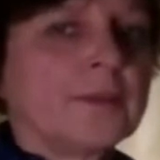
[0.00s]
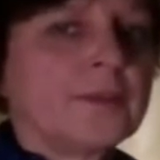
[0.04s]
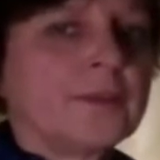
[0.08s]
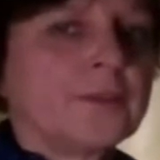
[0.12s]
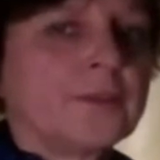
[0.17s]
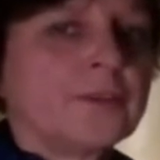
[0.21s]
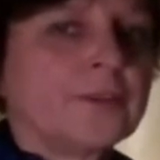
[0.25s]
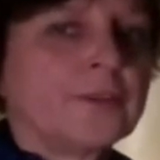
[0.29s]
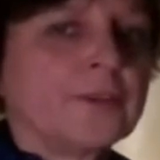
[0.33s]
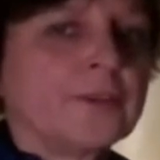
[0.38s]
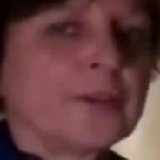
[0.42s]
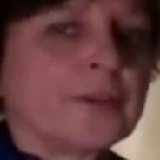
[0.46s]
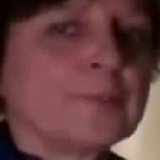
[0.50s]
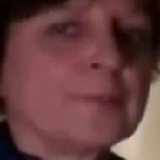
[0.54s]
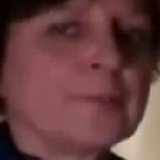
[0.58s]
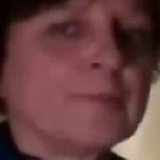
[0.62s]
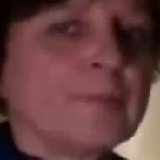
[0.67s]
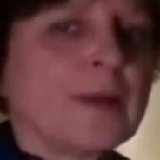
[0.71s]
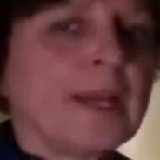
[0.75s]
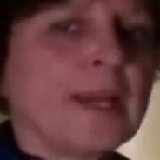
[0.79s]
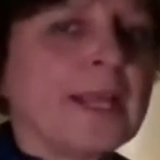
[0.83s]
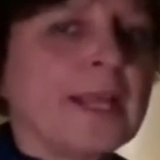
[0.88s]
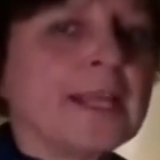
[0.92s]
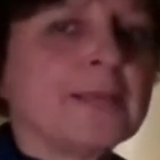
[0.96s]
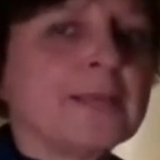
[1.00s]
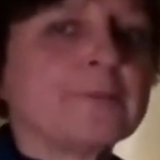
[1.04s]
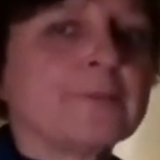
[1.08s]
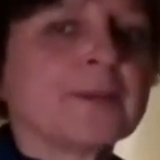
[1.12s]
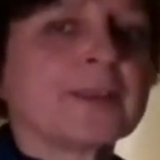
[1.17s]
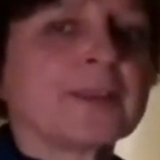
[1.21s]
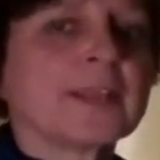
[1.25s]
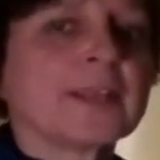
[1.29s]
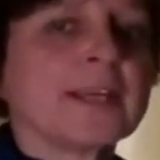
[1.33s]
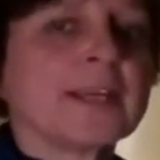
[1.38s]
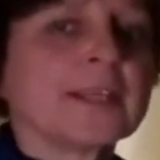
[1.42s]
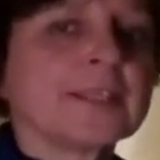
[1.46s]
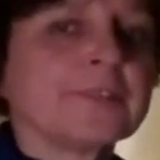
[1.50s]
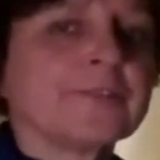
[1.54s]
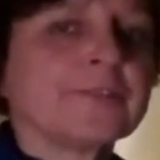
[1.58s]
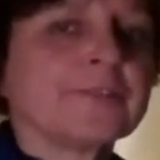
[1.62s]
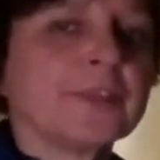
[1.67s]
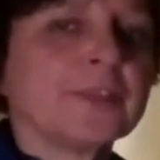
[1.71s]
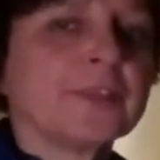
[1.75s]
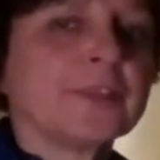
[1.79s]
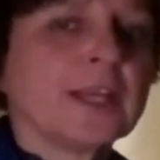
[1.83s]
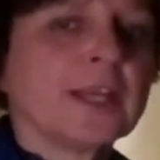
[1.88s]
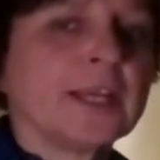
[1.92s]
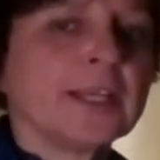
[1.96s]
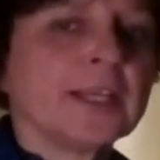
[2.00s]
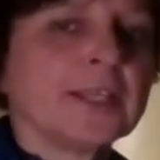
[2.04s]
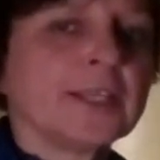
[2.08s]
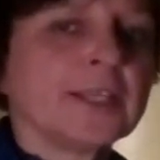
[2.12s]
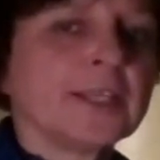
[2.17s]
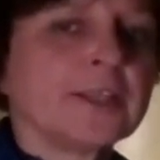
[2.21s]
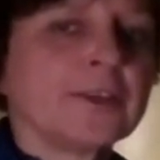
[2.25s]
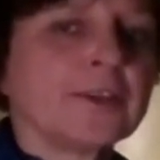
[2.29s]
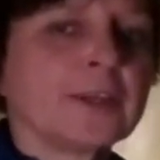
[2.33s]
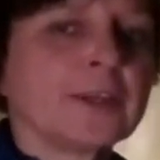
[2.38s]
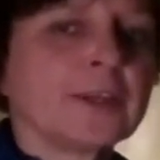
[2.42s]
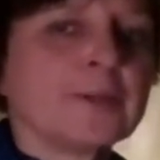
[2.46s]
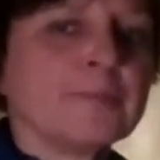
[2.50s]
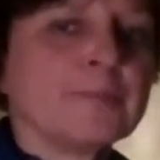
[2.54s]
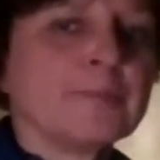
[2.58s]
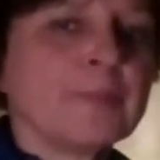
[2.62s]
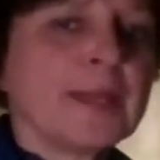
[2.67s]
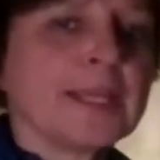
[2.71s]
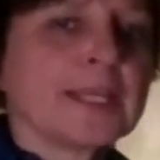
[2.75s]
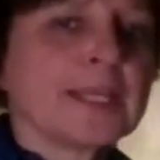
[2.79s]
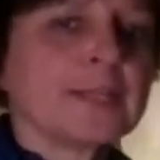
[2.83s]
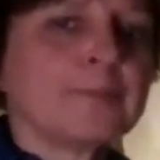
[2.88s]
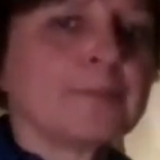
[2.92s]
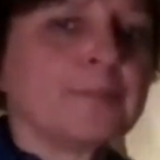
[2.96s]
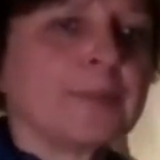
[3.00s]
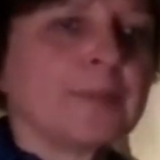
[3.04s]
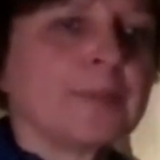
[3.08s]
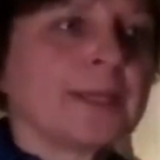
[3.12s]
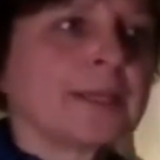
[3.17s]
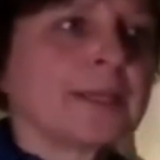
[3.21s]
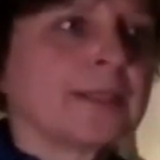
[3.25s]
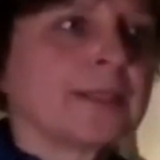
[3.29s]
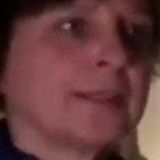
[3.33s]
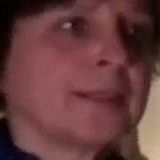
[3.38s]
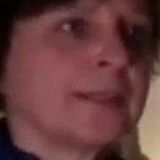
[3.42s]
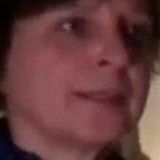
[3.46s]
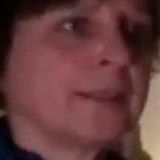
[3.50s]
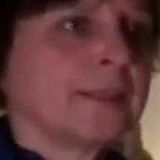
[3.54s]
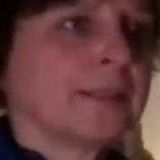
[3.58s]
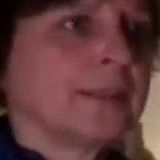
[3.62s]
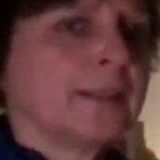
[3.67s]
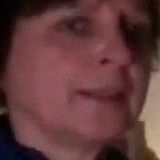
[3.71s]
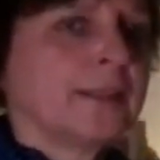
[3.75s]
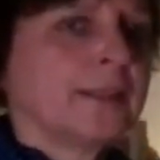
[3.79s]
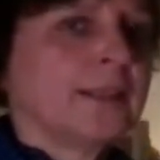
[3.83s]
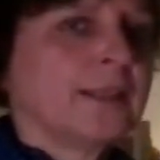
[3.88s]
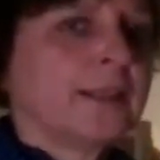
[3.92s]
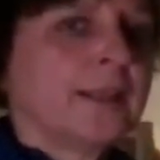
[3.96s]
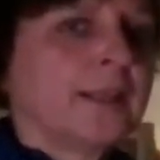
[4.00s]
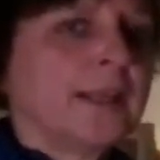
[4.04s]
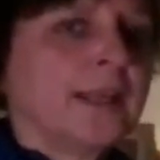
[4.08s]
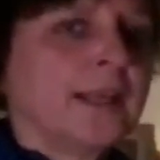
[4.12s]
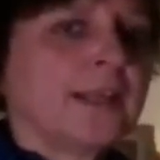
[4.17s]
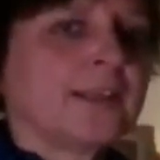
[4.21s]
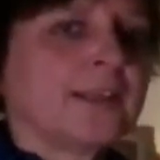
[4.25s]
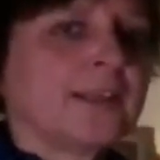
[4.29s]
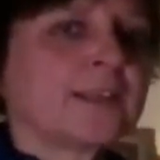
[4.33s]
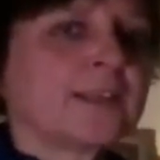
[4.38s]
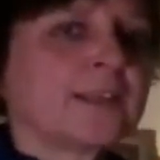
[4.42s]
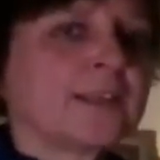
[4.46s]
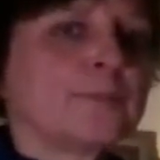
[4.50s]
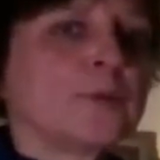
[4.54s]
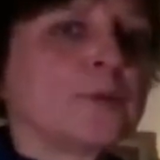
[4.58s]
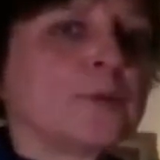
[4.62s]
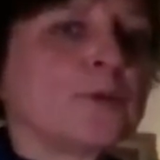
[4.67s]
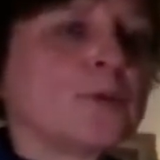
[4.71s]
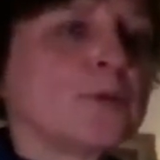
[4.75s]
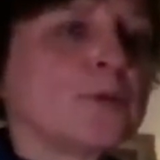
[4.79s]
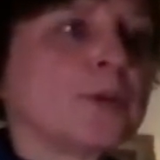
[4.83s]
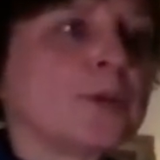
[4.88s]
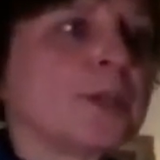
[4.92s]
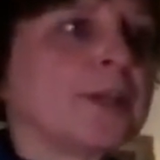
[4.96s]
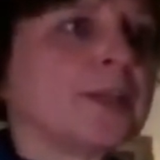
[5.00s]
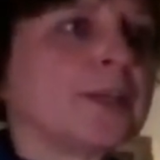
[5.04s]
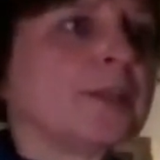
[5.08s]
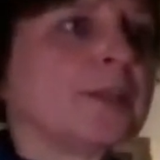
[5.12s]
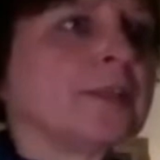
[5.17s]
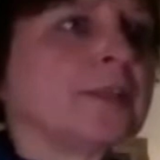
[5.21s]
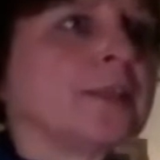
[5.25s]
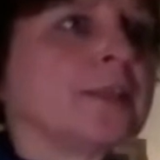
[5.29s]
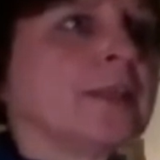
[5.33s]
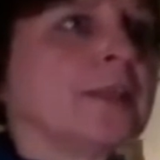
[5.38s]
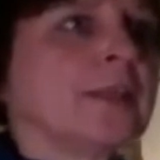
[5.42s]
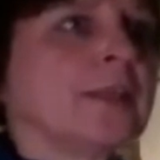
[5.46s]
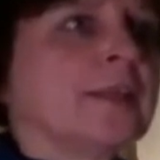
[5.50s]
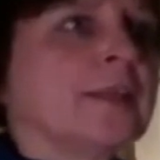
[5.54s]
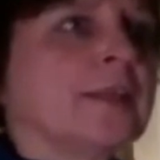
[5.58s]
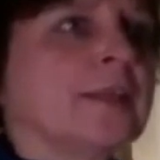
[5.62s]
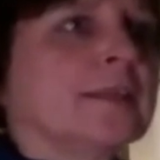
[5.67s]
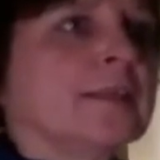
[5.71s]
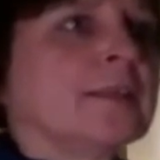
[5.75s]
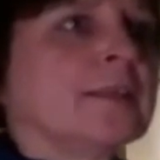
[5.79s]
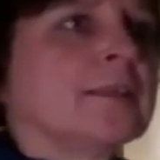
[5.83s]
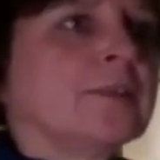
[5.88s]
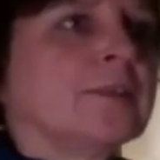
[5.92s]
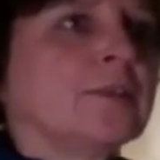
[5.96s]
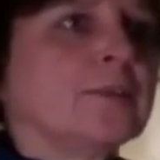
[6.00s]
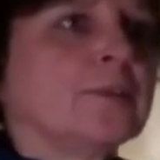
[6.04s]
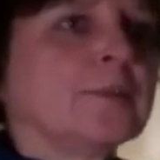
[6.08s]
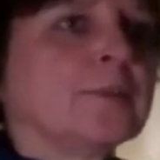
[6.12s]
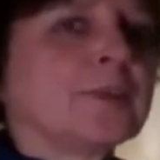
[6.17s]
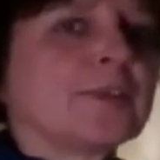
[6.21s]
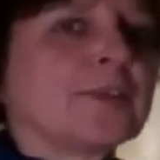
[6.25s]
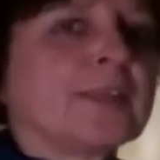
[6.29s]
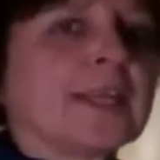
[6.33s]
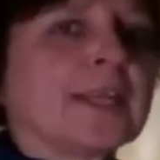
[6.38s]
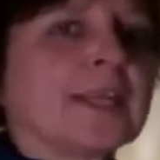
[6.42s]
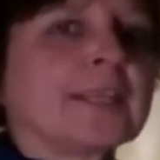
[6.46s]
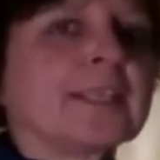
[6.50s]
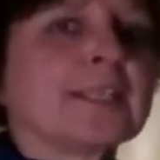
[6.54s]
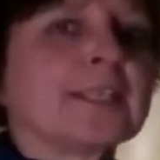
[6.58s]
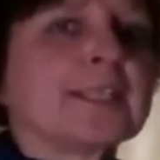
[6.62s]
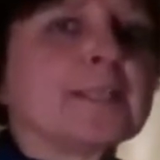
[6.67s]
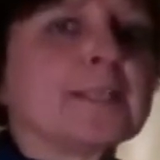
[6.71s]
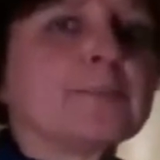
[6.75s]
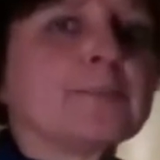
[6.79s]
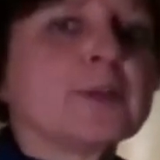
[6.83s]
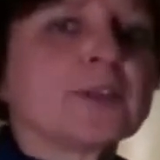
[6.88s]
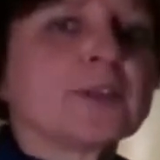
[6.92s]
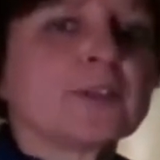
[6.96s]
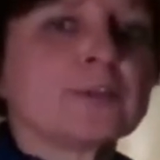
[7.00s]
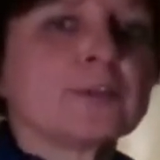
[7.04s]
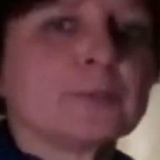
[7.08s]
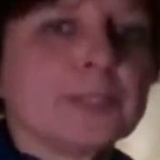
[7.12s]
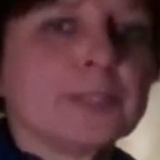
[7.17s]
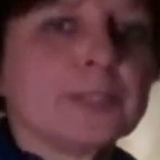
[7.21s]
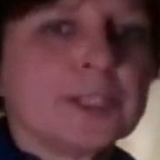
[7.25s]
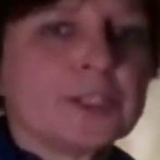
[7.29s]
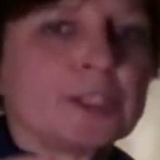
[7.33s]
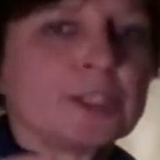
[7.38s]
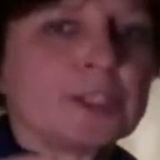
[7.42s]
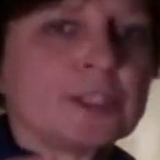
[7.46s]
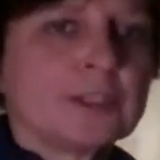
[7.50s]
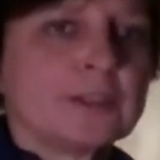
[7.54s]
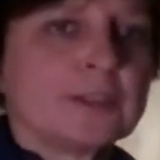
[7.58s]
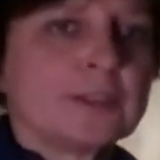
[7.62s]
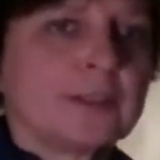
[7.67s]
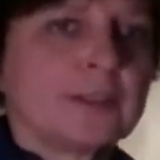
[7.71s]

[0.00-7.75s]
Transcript: So you can play with that if you like. You can make it bigger and smaller, almost like a dimmer switch.